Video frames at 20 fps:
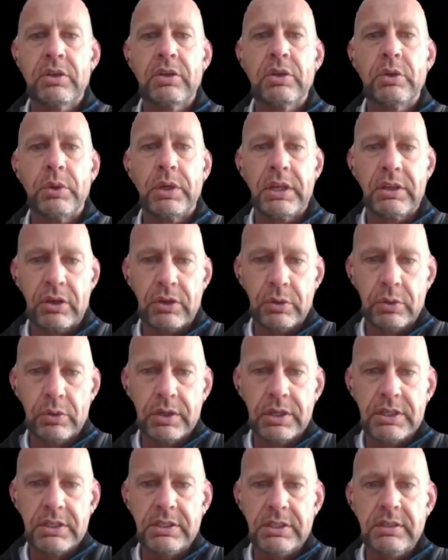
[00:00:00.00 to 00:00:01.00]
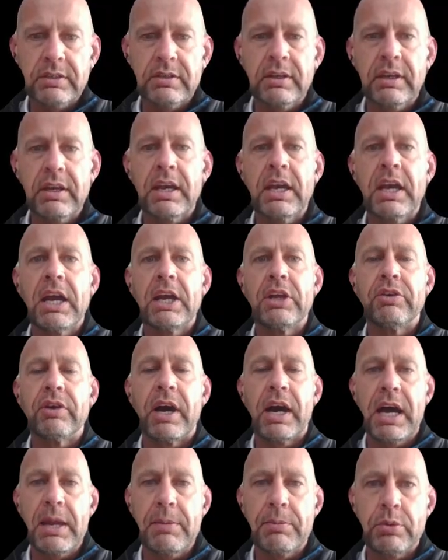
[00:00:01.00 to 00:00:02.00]
you'll hear the noise and you're
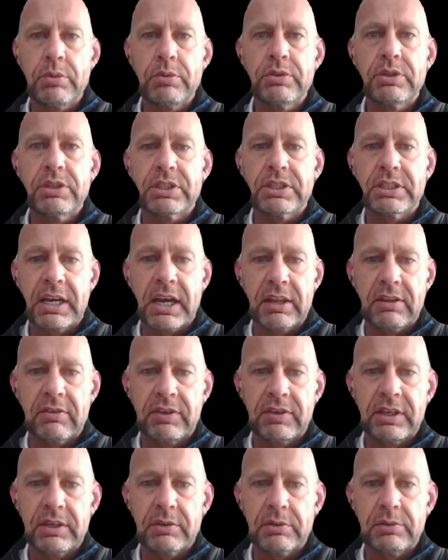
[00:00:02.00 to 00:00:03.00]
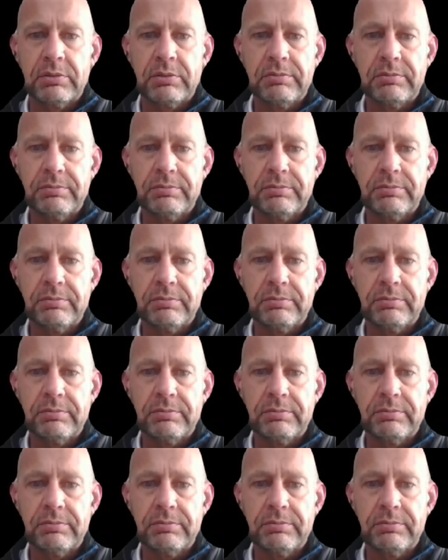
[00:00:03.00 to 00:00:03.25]
able to start the vehicle.